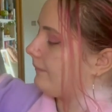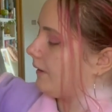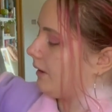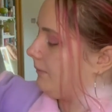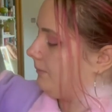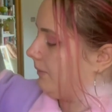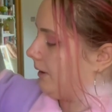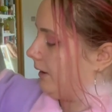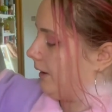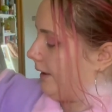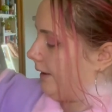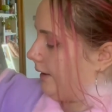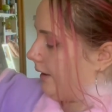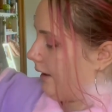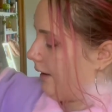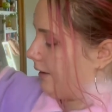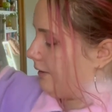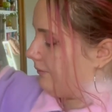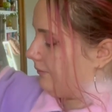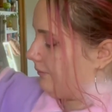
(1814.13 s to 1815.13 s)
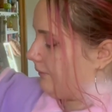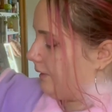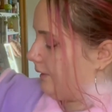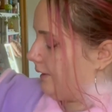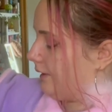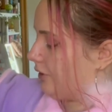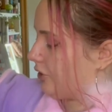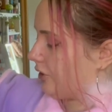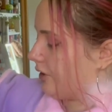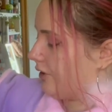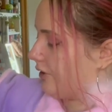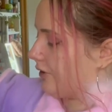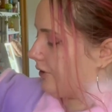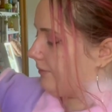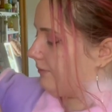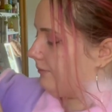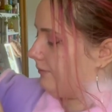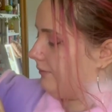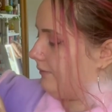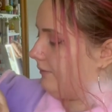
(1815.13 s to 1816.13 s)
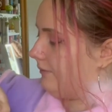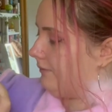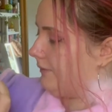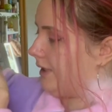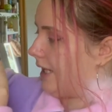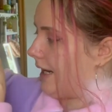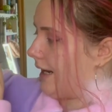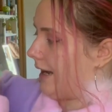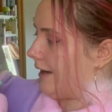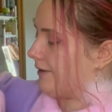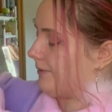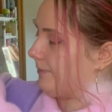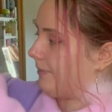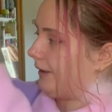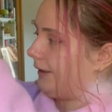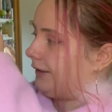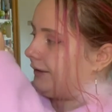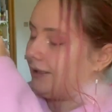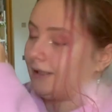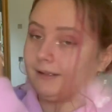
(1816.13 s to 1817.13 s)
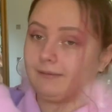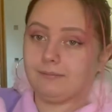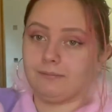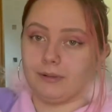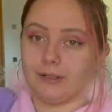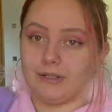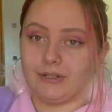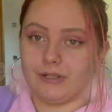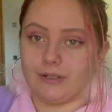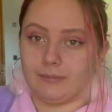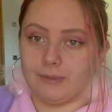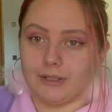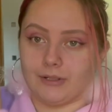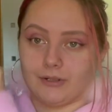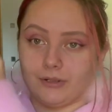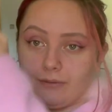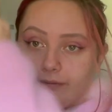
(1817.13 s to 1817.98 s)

But like I literally just deadass printed a picture of